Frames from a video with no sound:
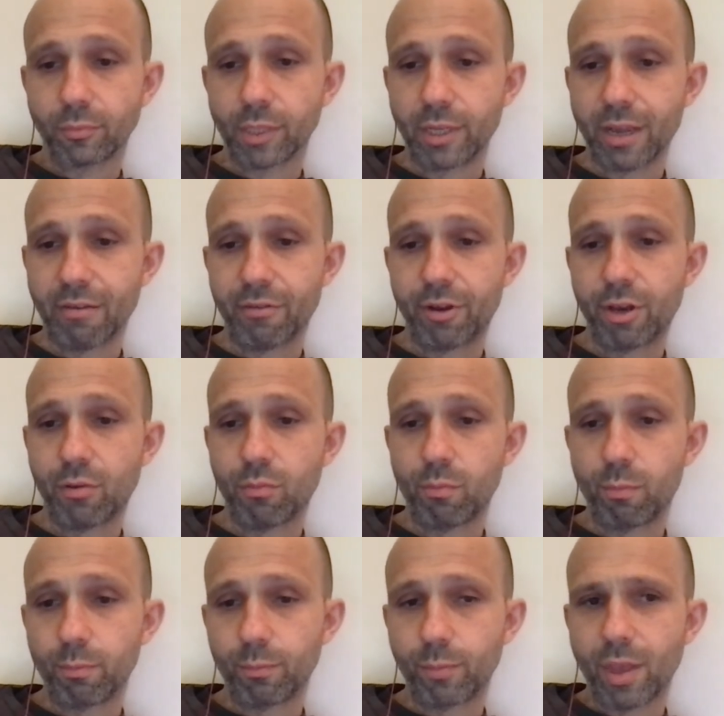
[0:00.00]
You never know.
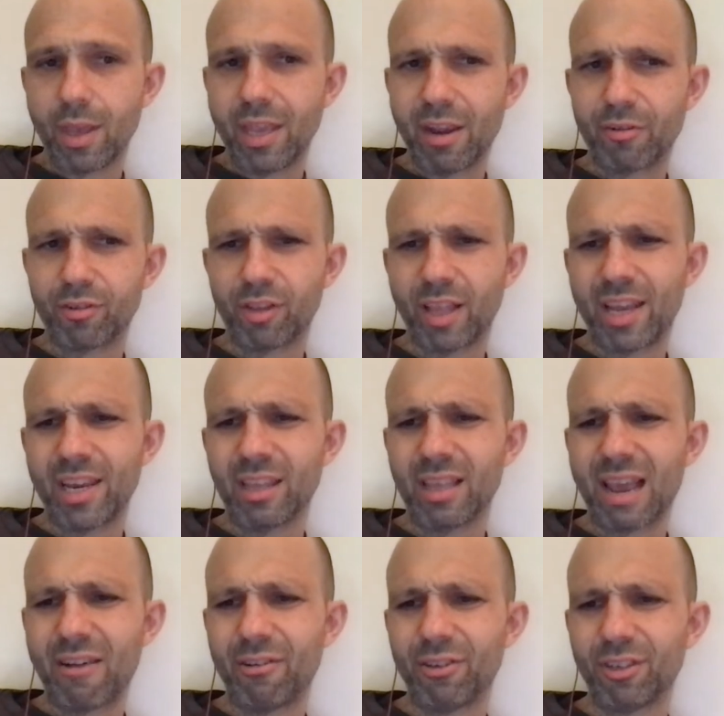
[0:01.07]
Yeah, it was Landy
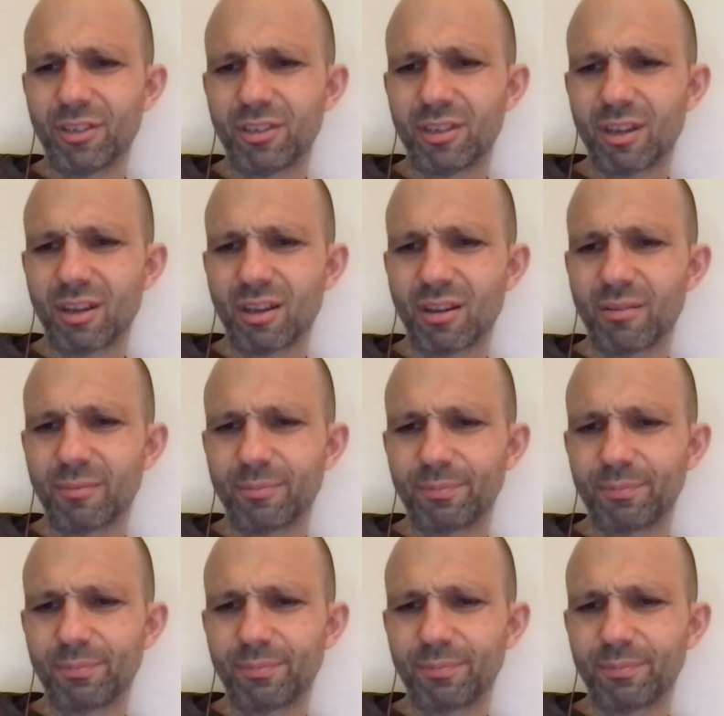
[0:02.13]
Lara just uh,